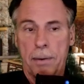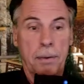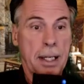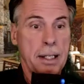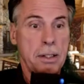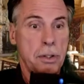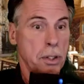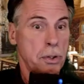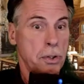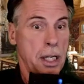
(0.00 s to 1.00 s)
Then,
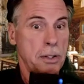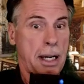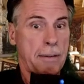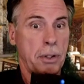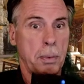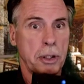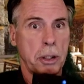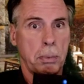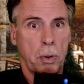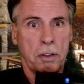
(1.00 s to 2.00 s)
just days after the
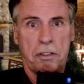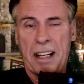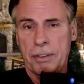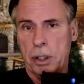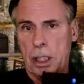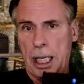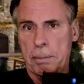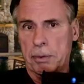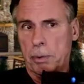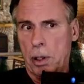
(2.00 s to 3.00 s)
whistleblower filed a
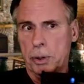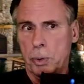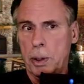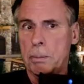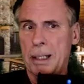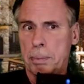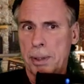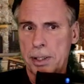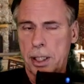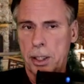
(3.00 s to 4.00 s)
claim of wrongdoing by
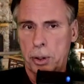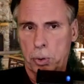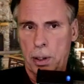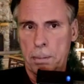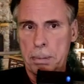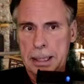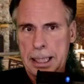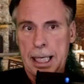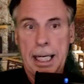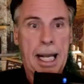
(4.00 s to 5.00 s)
President Trump,
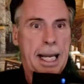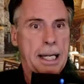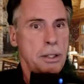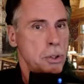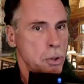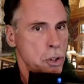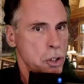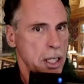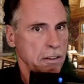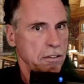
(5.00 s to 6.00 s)
an aide to
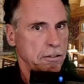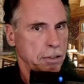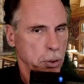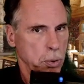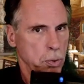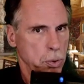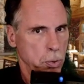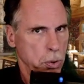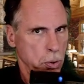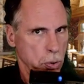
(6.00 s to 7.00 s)
Schiff flew
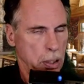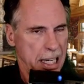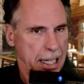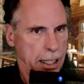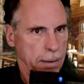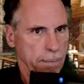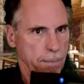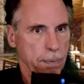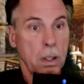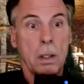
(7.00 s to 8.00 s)
to Ukraine.
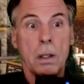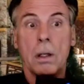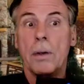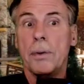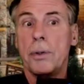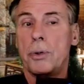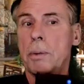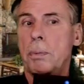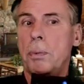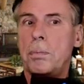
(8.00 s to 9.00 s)
The
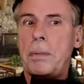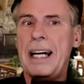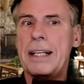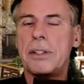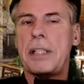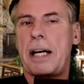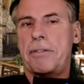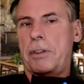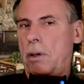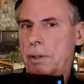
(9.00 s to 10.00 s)
trip by a
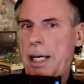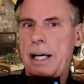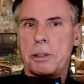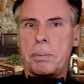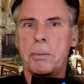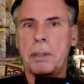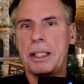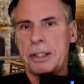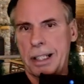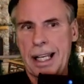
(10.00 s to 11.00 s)
staffer on the House
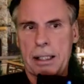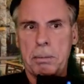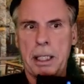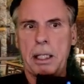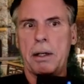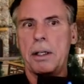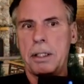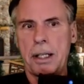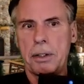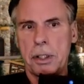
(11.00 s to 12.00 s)
Permanent Select Committee on
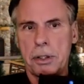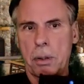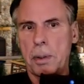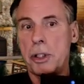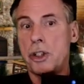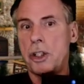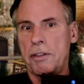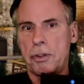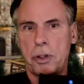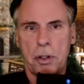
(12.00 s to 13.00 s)
Intelligence, on which
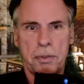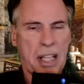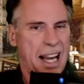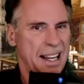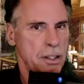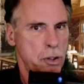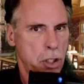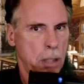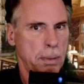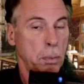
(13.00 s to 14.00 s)
Schiff serves as
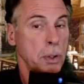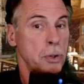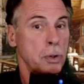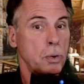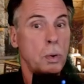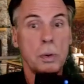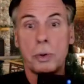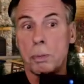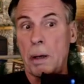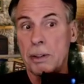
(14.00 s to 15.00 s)
chairman, was, quote,
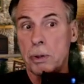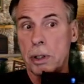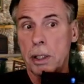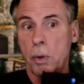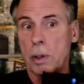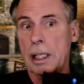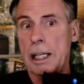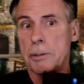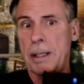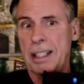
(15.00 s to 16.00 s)
sponsored and
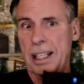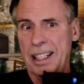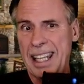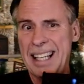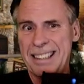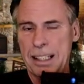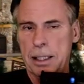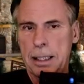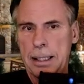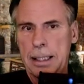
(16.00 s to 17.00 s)
organized by the
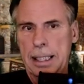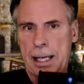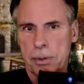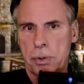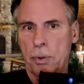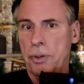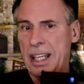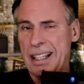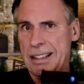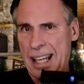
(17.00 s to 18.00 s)
Atlantic Council
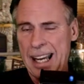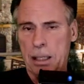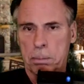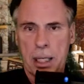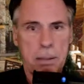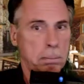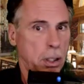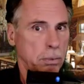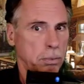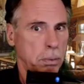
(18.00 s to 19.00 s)
think tank,
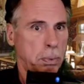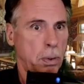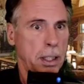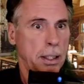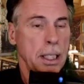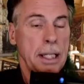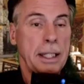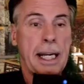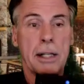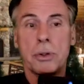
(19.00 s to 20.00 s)
Breitbart reported.
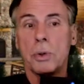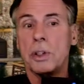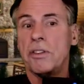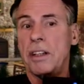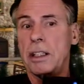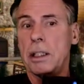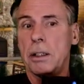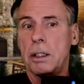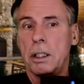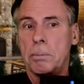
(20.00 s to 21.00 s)
The council is
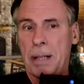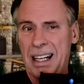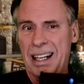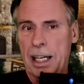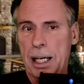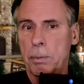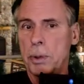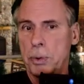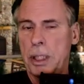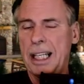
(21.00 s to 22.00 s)
funded by and
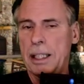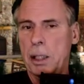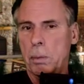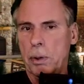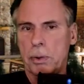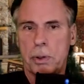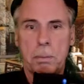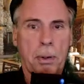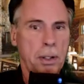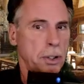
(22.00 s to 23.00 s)
routinely works
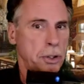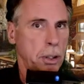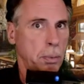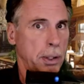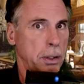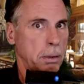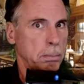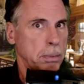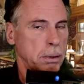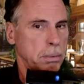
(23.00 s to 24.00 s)
in partnership with
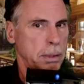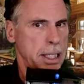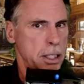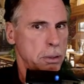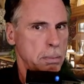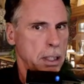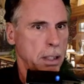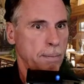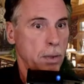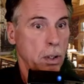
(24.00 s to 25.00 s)

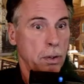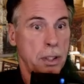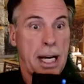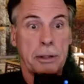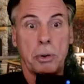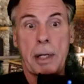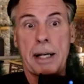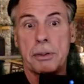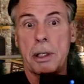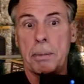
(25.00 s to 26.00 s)
Burisma, the natural
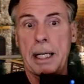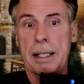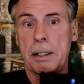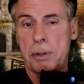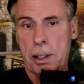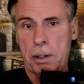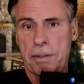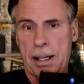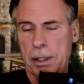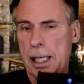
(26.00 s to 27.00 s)
gas company at the center of
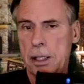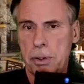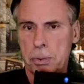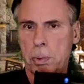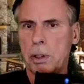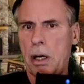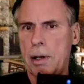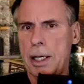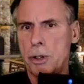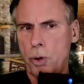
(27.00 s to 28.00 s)
allegations
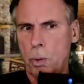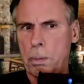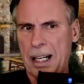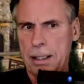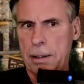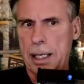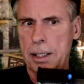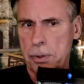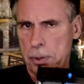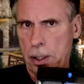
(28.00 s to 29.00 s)
regarding Joe Biden and
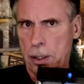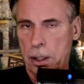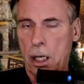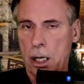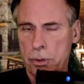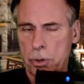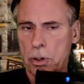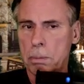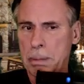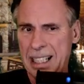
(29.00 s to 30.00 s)
his son,
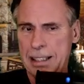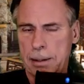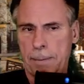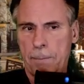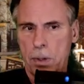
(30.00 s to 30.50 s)
Hunter Biden.